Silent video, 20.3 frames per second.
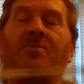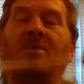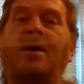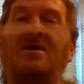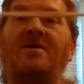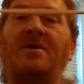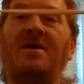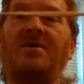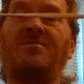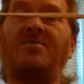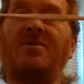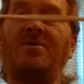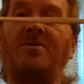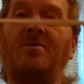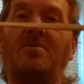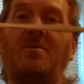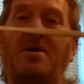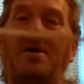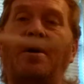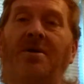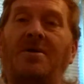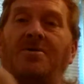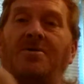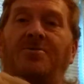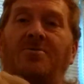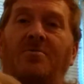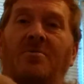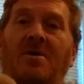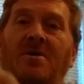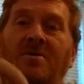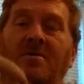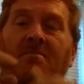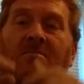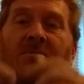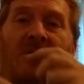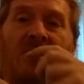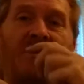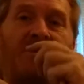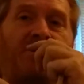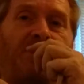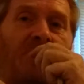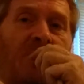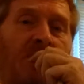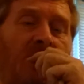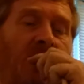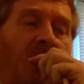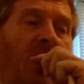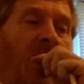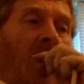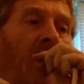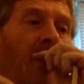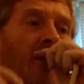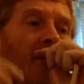Next what you want is you want your blush balloon.